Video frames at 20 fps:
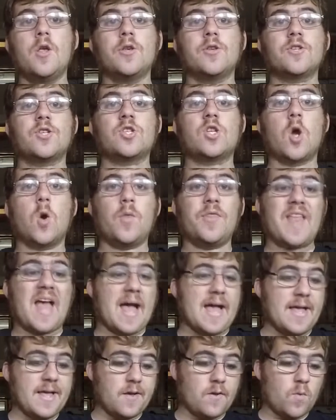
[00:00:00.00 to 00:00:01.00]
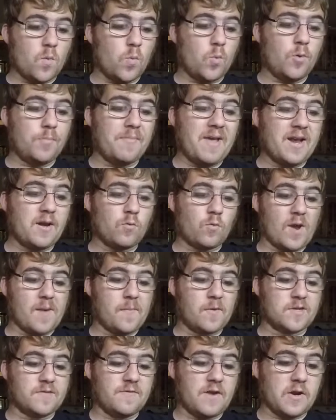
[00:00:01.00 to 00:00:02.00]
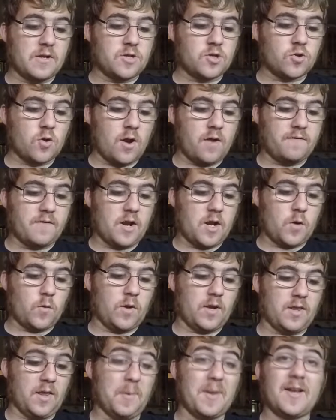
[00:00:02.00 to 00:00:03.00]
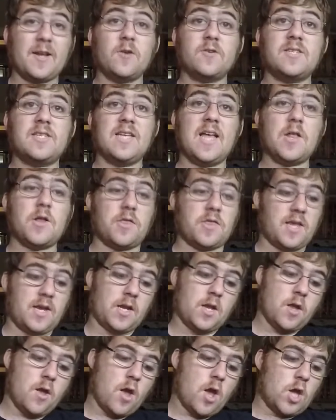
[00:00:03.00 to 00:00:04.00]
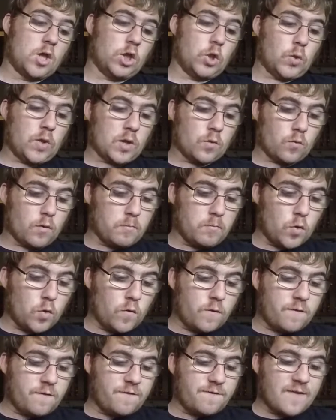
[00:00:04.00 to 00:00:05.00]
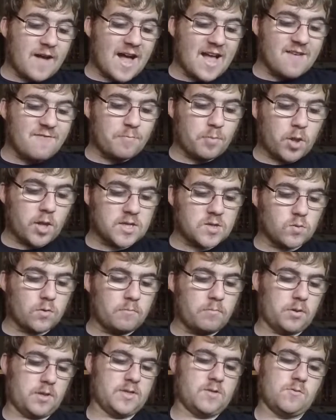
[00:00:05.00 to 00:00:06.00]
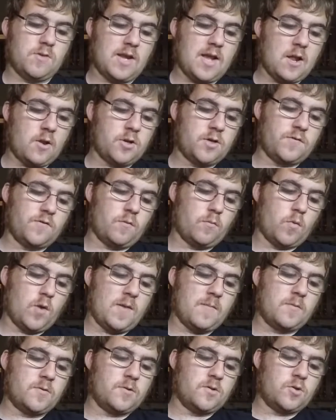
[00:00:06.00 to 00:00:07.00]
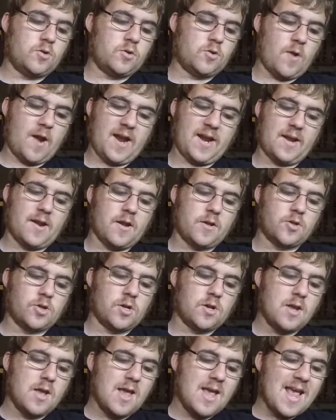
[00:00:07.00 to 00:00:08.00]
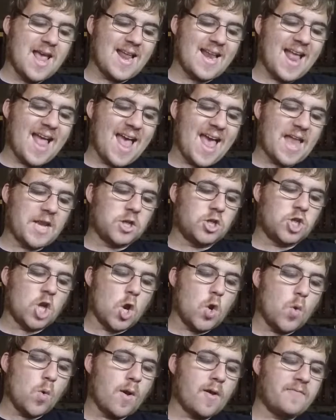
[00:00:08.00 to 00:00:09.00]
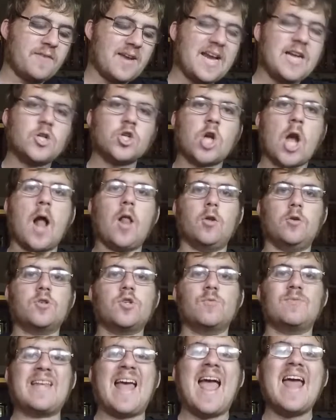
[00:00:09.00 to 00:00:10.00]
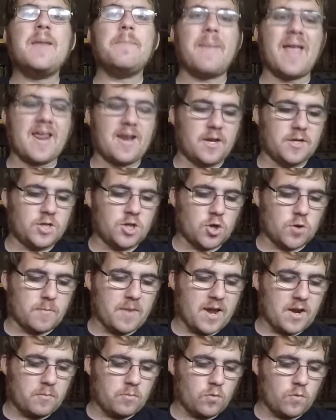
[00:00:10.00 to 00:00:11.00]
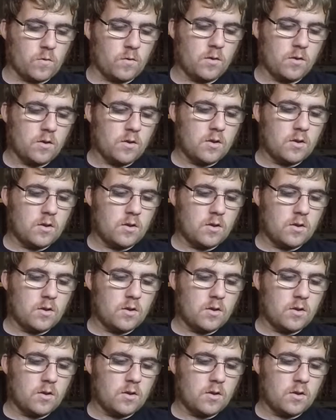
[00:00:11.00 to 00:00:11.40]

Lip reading: So that will make Ramos very strong very quickly. Like, here's the other thing. You can remove 5 +1/+1 counters from Ramos Dragon Engine and add 2 of each color, so 10 mana to your mana pool.